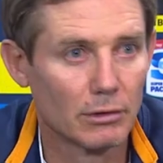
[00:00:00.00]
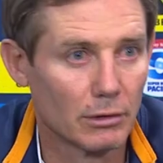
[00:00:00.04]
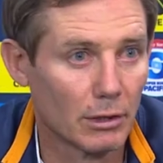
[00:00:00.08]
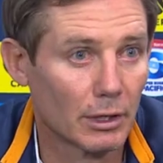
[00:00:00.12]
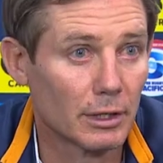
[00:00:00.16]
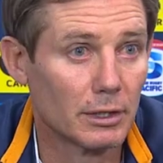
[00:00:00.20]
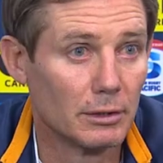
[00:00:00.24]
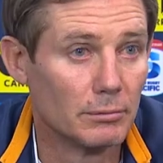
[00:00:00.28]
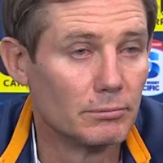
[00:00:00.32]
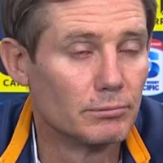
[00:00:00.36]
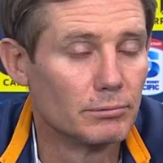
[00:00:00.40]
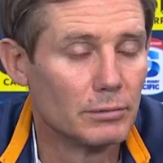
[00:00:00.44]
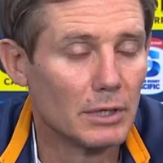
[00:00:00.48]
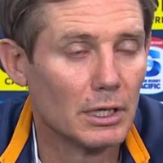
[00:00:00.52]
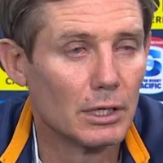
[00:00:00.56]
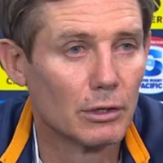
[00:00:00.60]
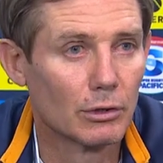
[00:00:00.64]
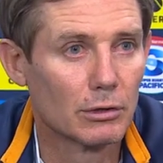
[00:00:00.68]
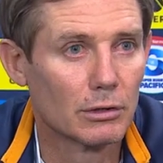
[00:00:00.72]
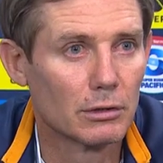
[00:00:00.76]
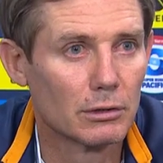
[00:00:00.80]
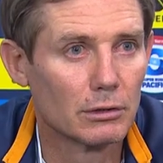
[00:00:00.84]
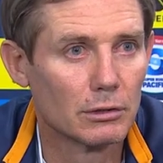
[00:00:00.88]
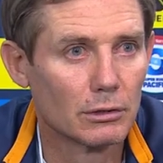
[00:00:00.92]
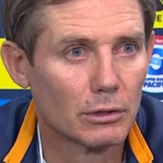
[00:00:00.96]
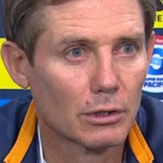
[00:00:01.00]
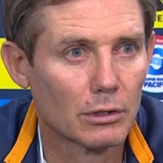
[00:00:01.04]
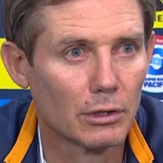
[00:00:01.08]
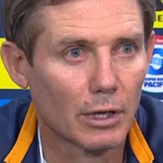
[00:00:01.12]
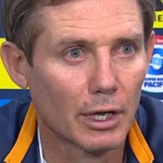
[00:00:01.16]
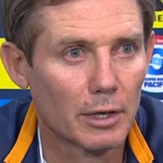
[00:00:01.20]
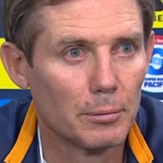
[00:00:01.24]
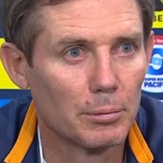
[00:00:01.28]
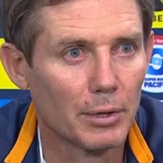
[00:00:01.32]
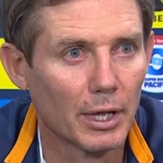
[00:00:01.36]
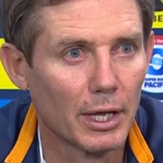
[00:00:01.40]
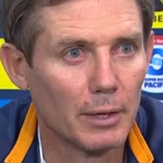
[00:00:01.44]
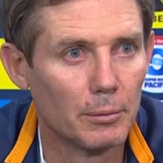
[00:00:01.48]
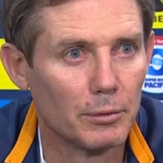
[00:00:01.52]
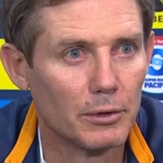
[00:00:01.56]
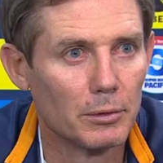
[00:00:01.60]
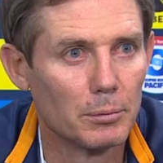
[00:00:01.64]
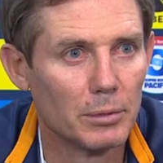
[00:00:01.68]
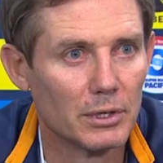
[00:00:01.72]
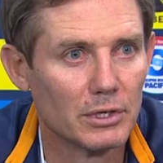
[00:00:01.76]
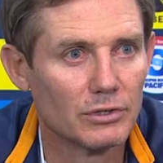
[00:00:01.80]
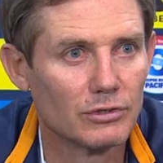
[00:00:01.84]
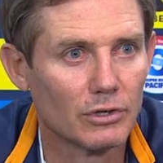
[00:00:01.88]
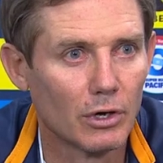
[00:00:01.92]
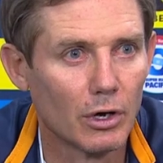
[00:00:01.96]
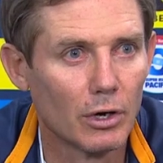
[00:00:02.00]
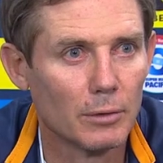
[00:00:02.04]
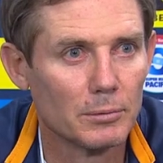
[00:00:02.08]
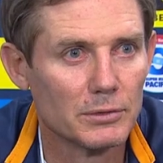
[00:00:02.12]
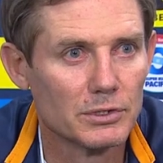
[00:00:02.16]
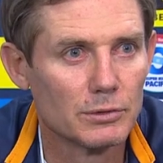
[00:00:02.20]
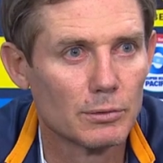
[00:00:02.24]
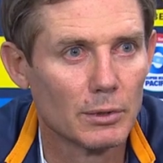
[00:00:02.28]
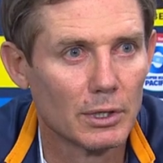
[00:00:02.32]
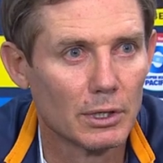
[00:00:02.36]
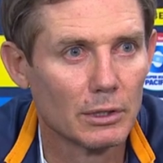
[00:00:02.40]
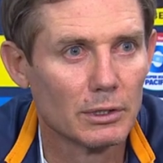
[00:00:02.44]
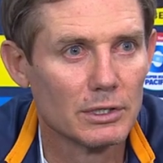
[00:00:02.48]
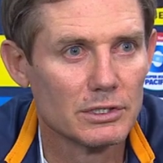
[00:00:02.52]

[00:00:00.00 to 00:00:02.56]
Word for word: Like he looked like he played with a bit of time as well.